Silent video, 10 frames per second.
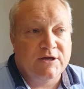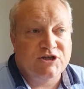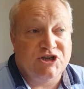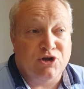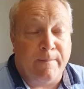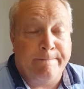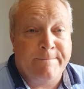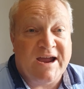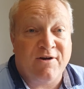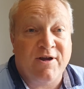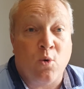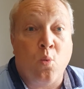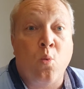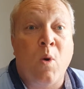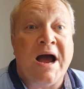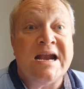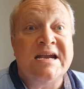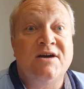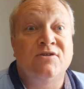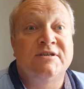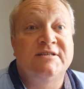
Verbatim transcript: She's got barrier one on